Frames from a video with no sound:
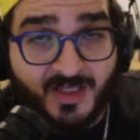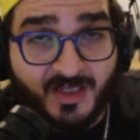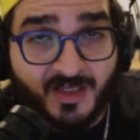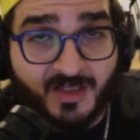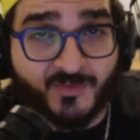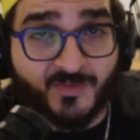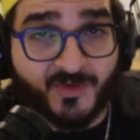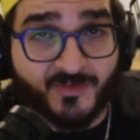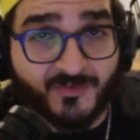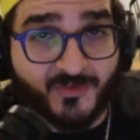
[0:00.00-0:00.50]

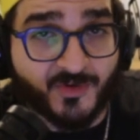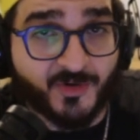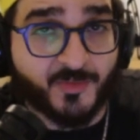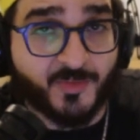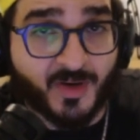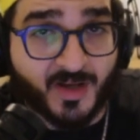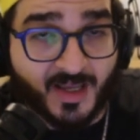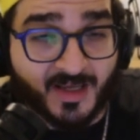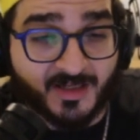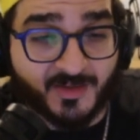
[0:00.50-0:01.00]
referred by
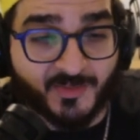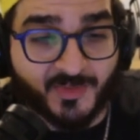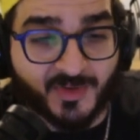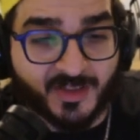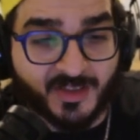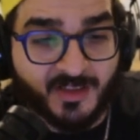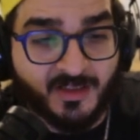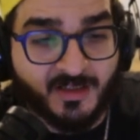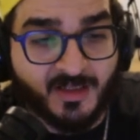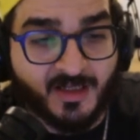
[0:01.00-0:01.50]
anybody,
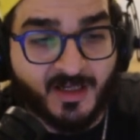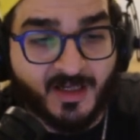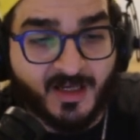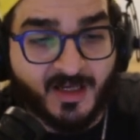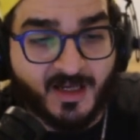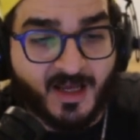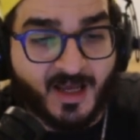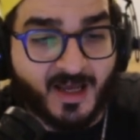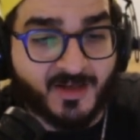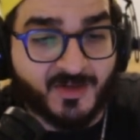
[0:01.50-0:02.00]

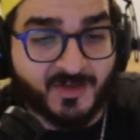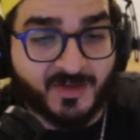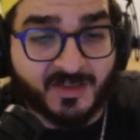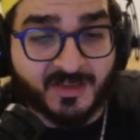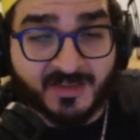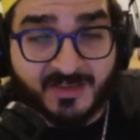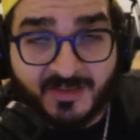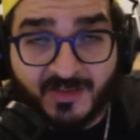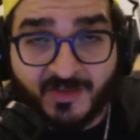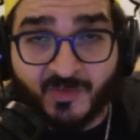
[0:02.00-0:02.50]
and you can
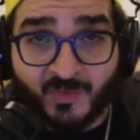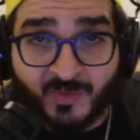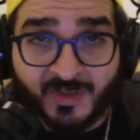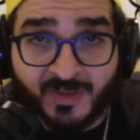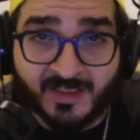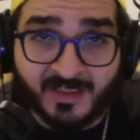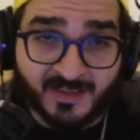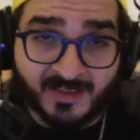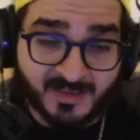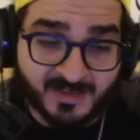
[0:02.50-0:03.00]
still win
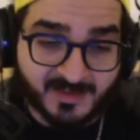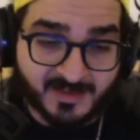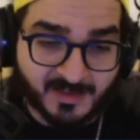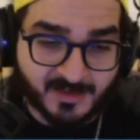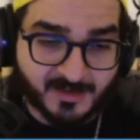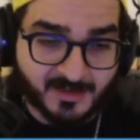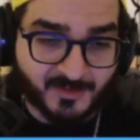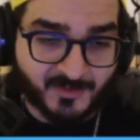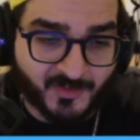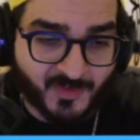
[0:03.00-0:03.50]
in the
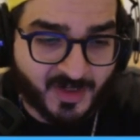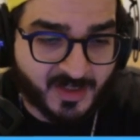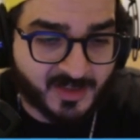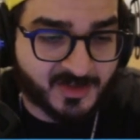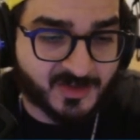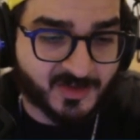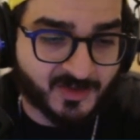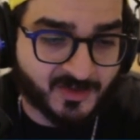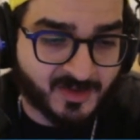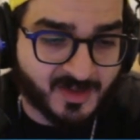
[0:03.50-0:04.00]
system, right?
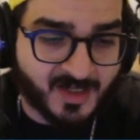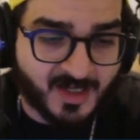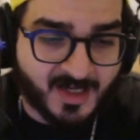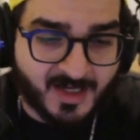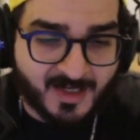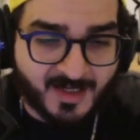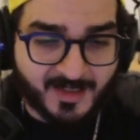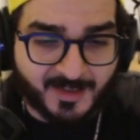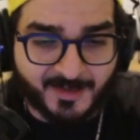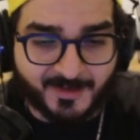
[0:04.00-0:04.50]
So
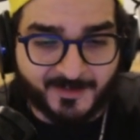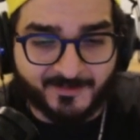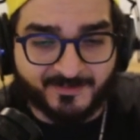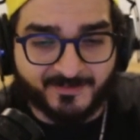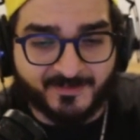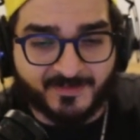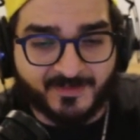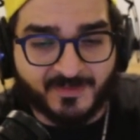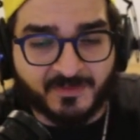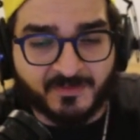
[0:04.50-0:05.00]
um,
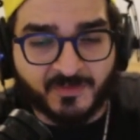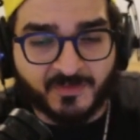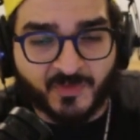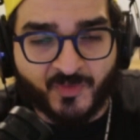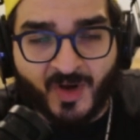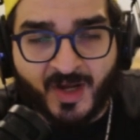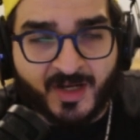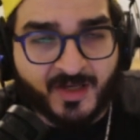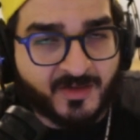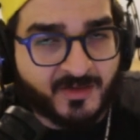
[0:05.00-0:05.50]

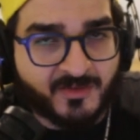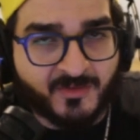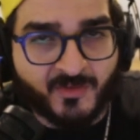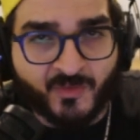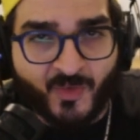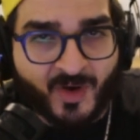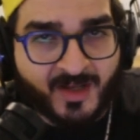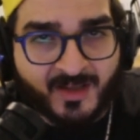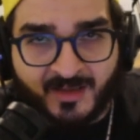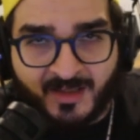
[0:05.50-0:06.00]
right,
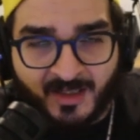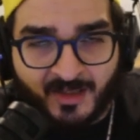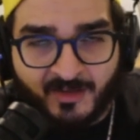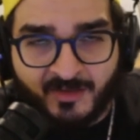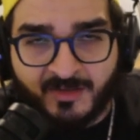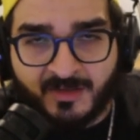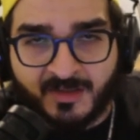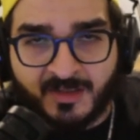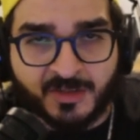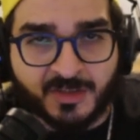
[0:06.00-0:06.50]
right there,
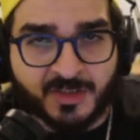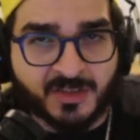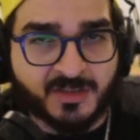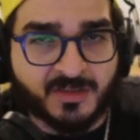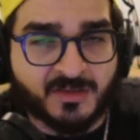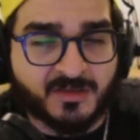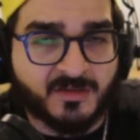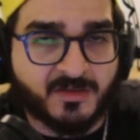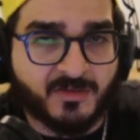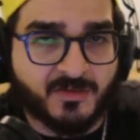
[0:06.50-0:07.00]
it just
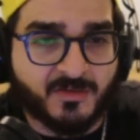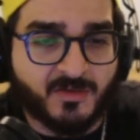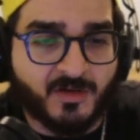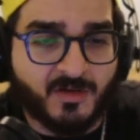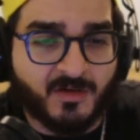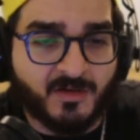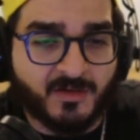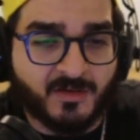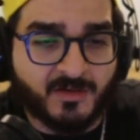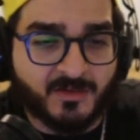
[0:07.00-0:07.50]

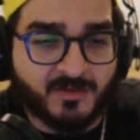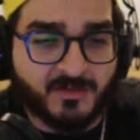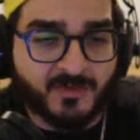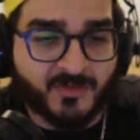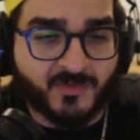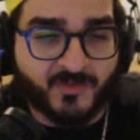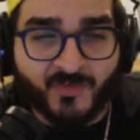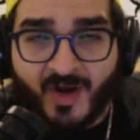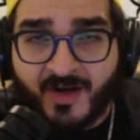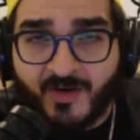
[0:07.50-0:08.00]

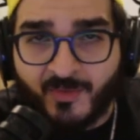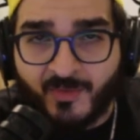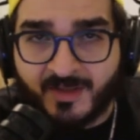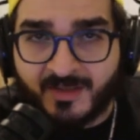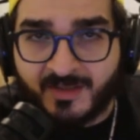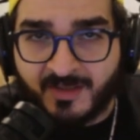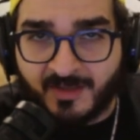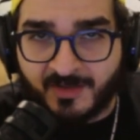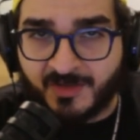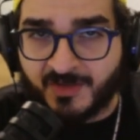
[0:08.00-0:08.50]
right away
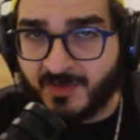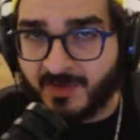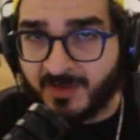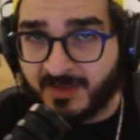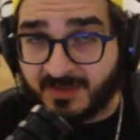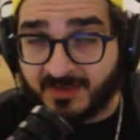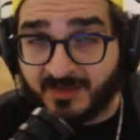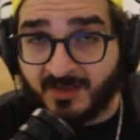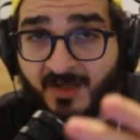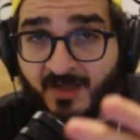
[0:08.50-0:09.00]
tells you it's
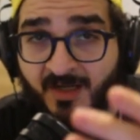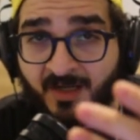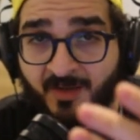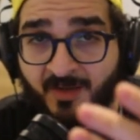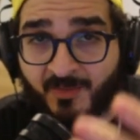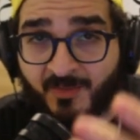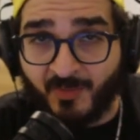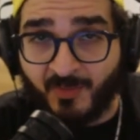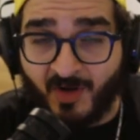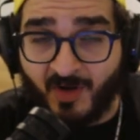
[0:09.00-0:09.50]
not a
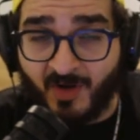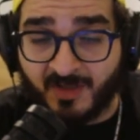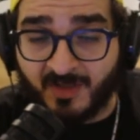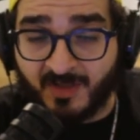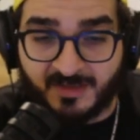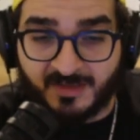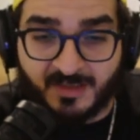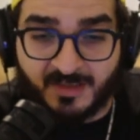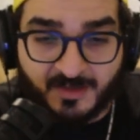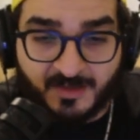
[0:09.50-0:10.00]
Ponzi,
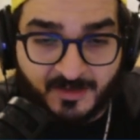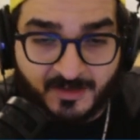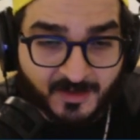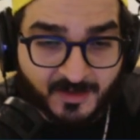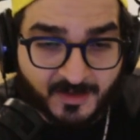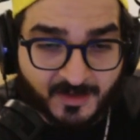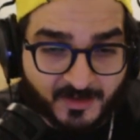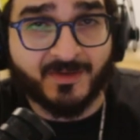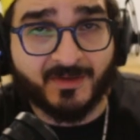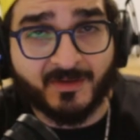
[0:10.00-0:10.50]
right?
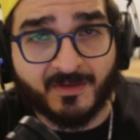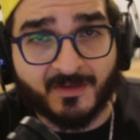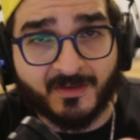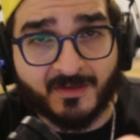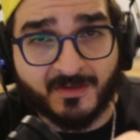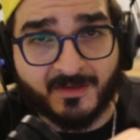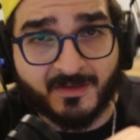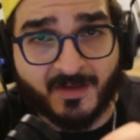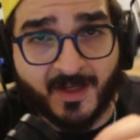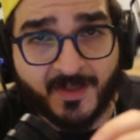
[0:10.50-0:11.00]

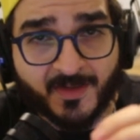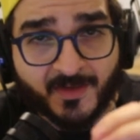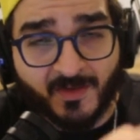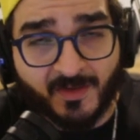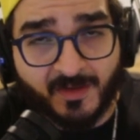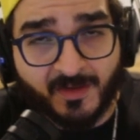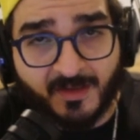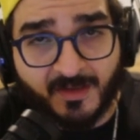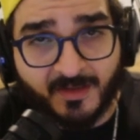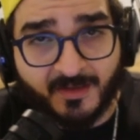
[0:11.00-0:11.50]
Another
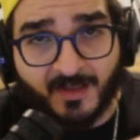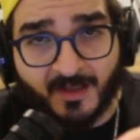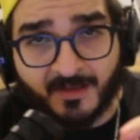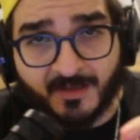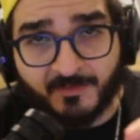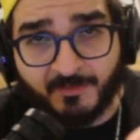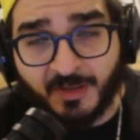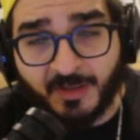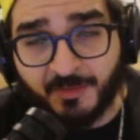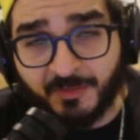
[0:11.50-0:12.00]
thing that
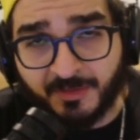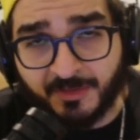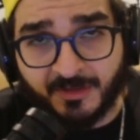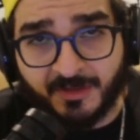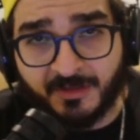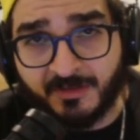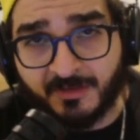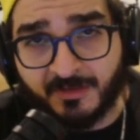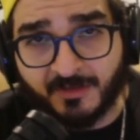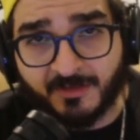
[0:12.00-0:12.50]
people need
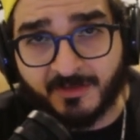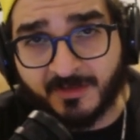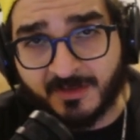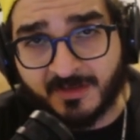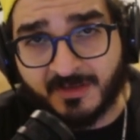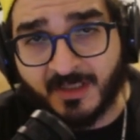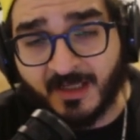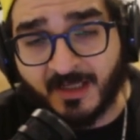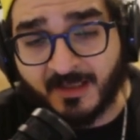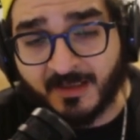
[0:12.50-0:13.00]
to
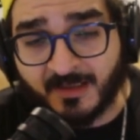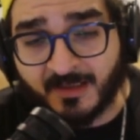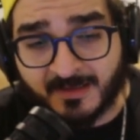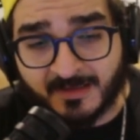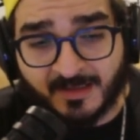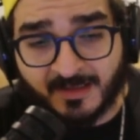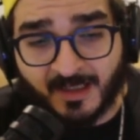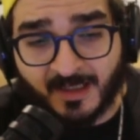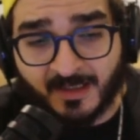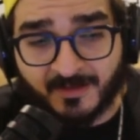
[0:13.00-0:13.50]
understand is
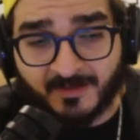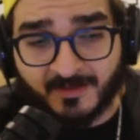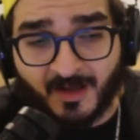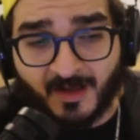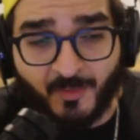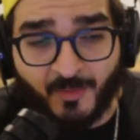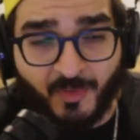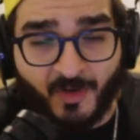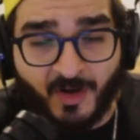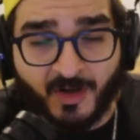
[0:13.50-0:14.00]
that a
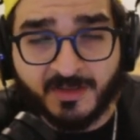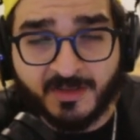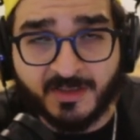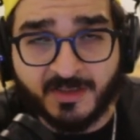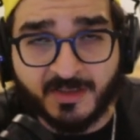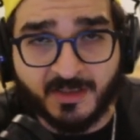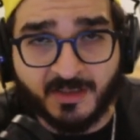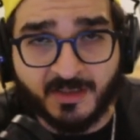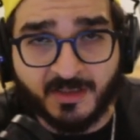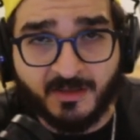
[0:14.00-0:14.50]

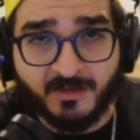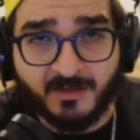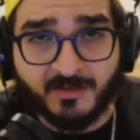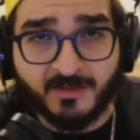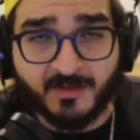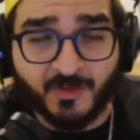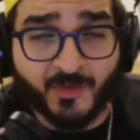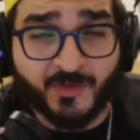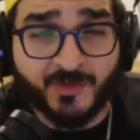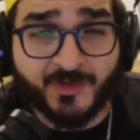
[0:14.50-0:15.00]
Ponzi, in
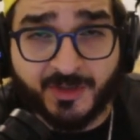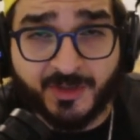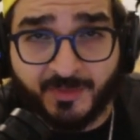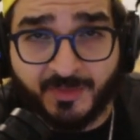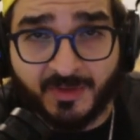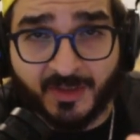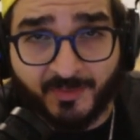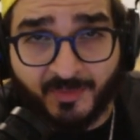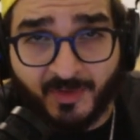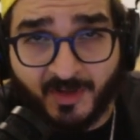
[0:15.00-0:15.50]
order to be a
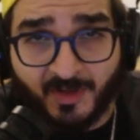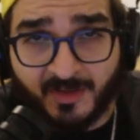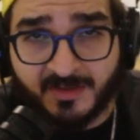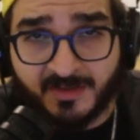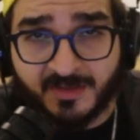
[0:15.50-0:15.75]
Ponzi,